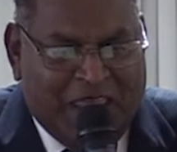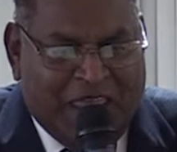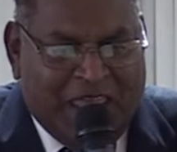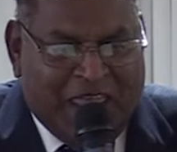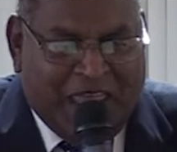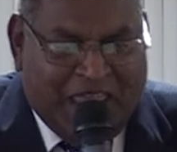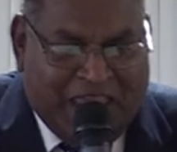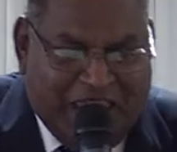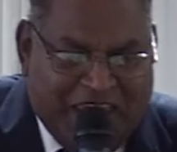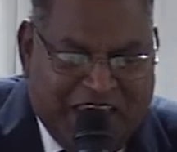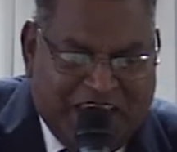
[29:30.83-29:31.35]

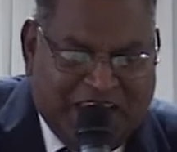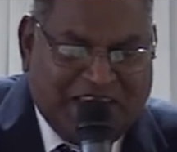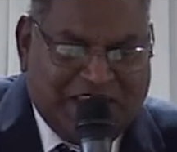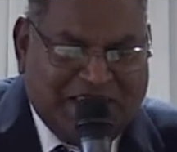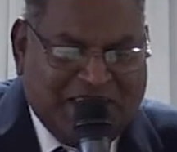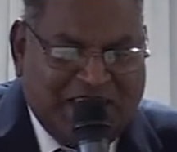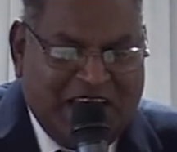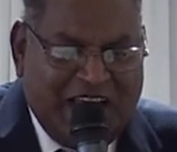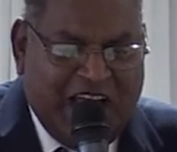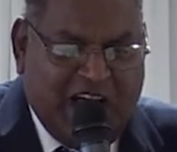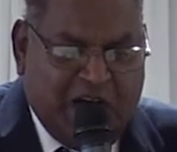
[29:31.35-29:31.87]
He
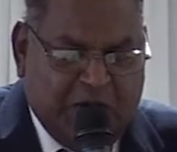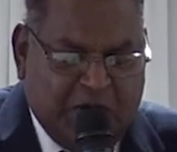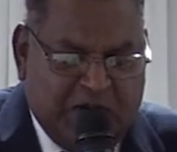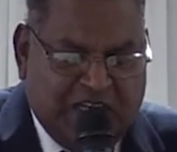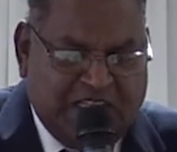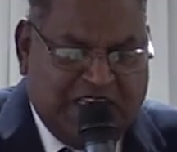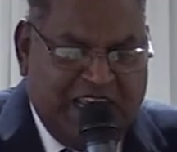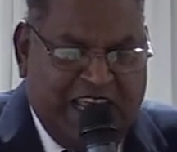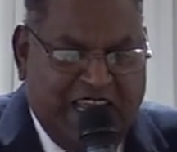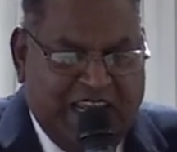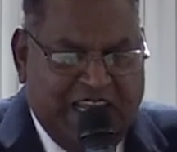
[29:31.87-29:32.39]
is our
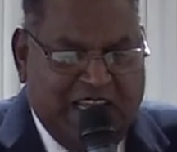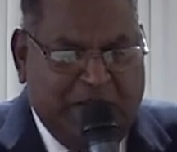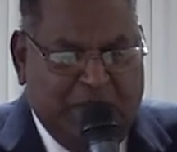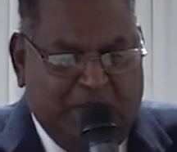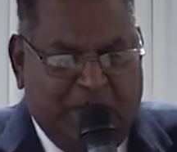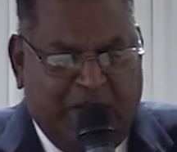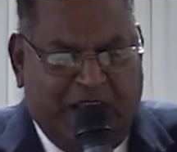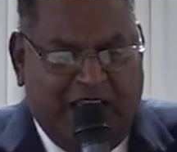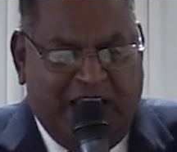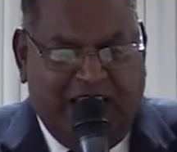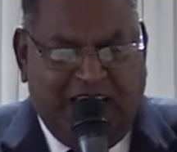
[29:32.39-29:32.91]
daily
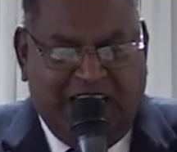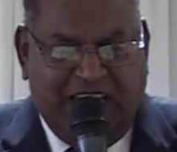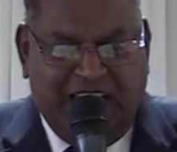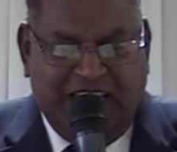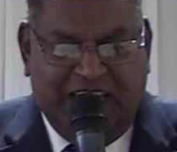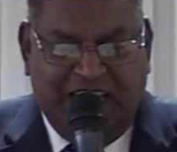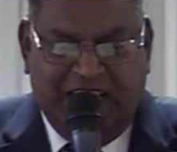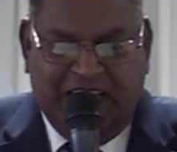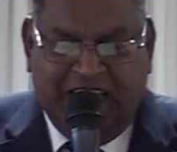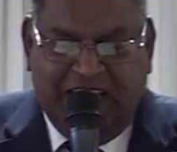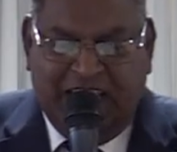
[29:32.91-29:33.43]

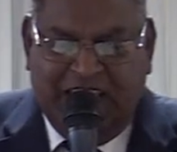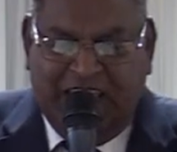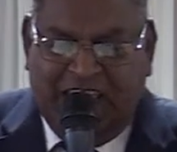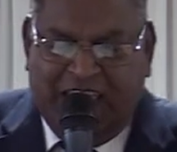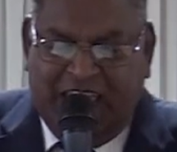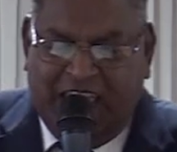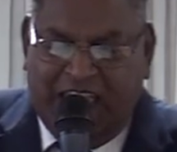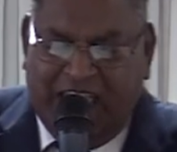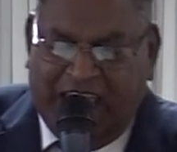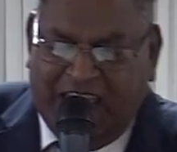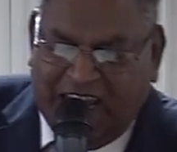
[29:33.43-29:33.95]
bread,
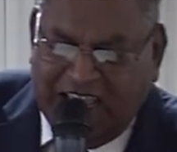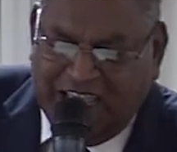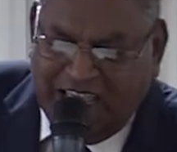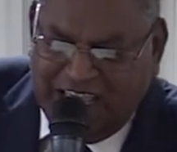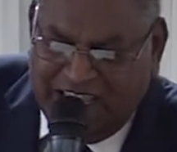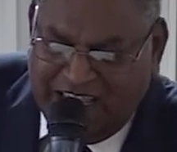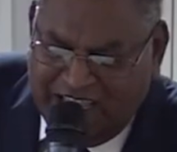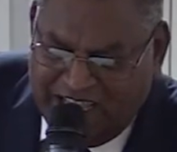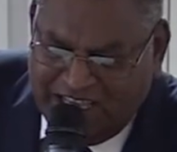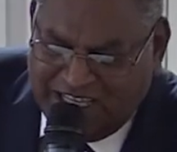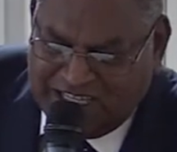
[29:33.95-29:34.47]
and
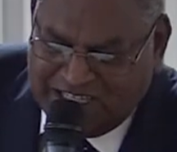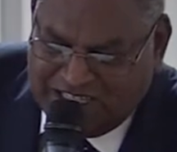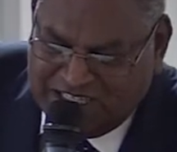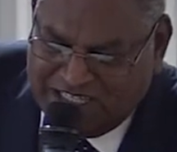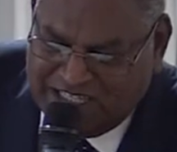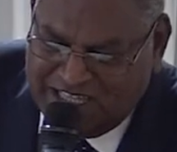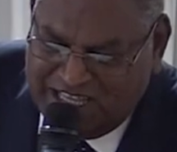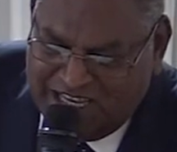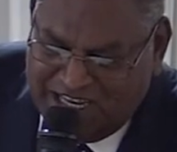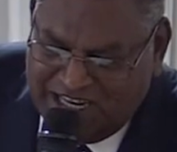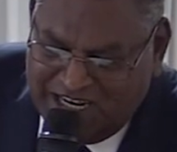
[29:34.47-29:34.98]
he
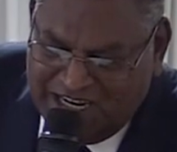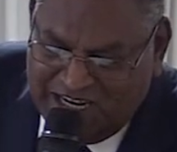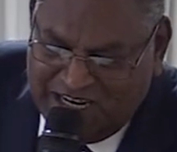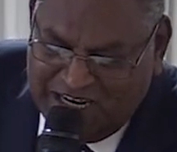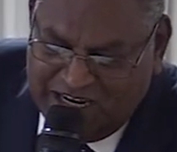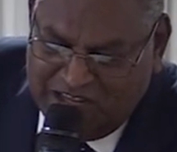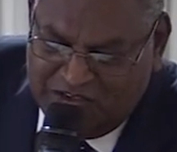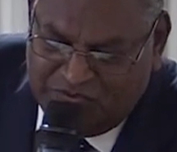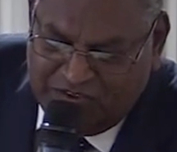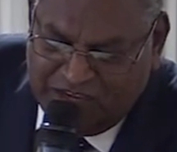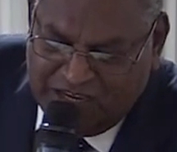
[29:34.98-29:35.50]
is the
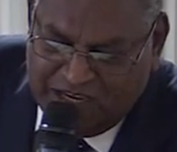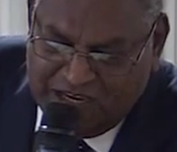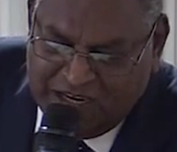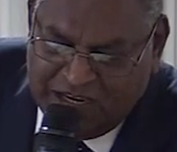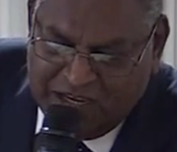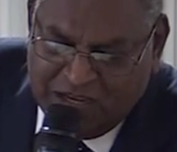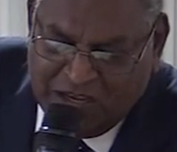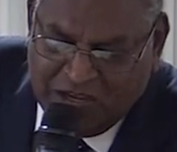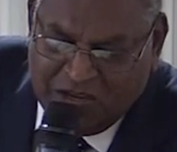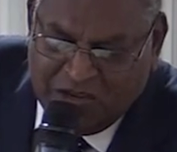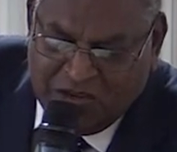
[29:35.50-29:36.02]
living
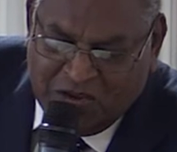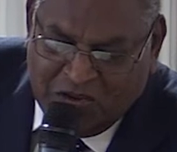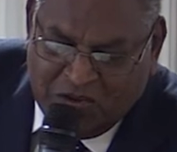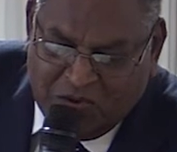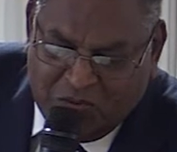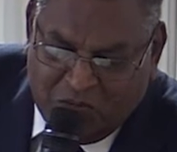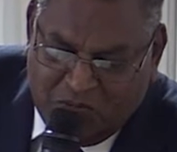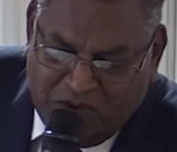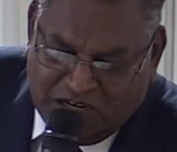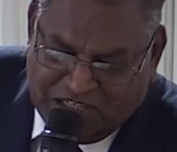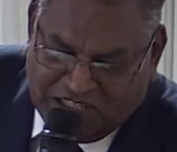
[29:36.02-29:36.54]

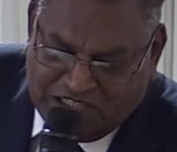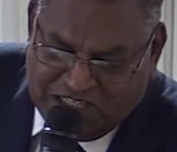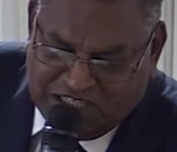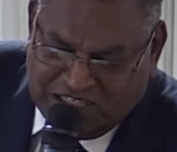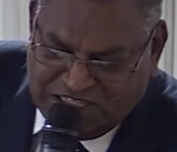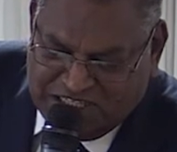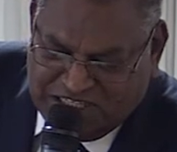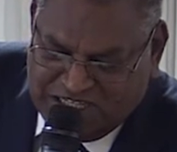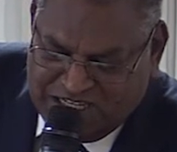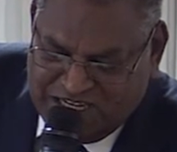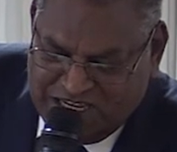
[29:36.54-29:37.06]

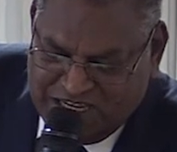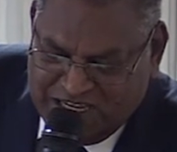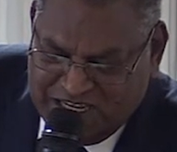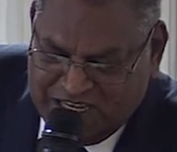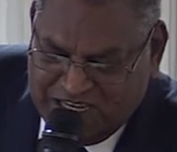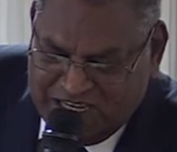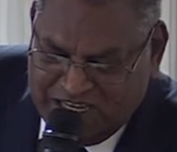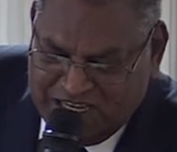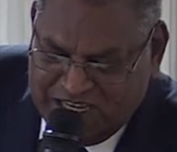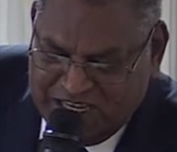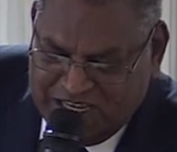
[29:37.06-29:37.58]
waters.
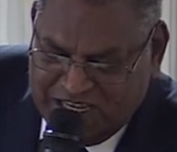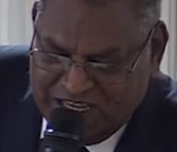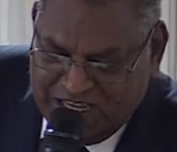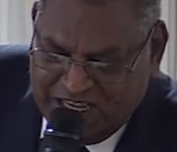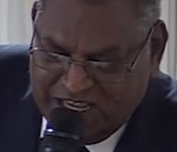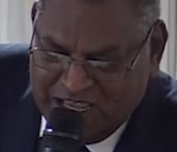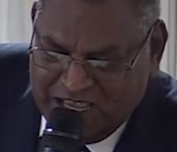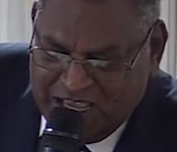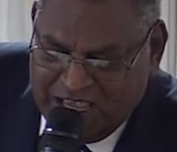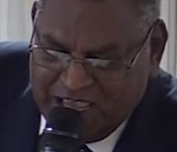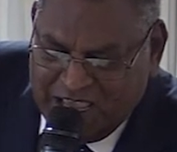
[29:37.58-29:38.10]

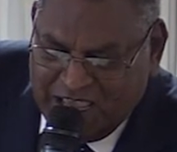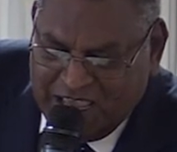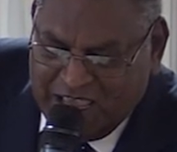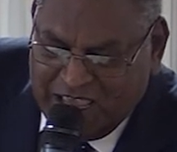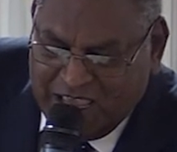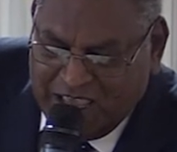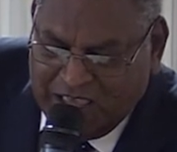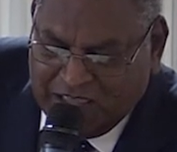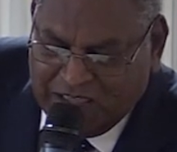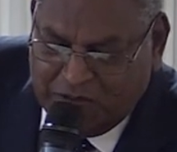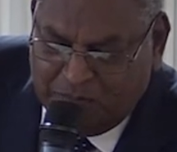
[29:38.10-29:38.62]

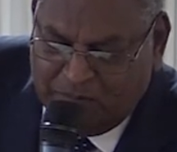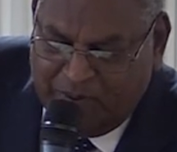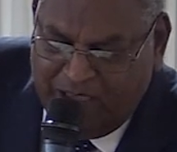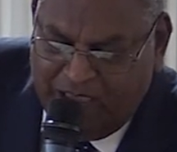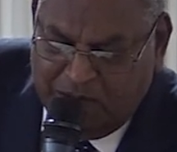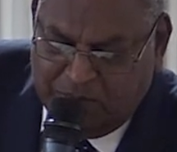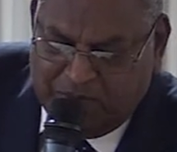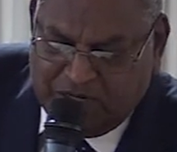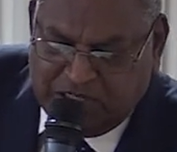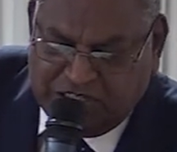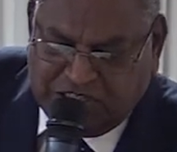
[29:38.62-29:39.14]
The
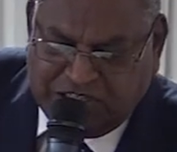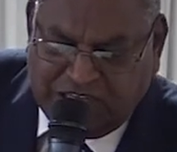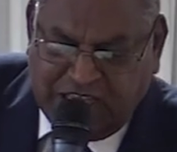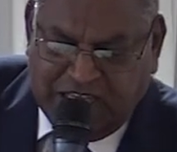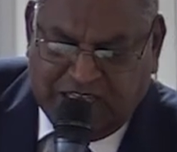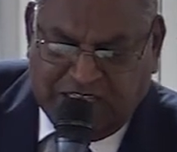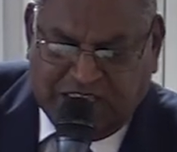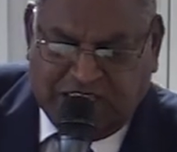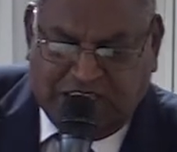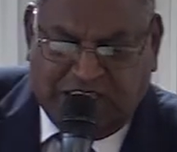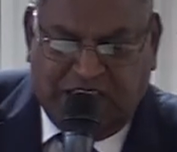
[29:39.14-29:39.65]
Bible
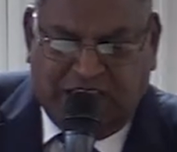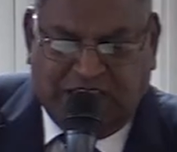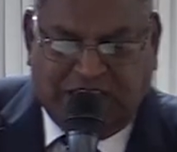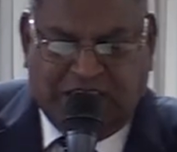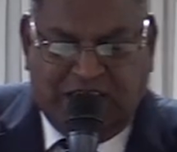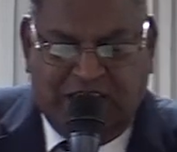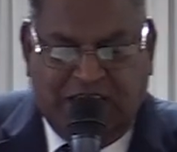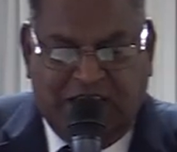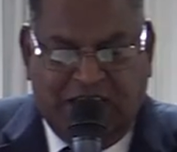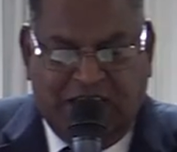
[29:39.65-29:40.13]
says that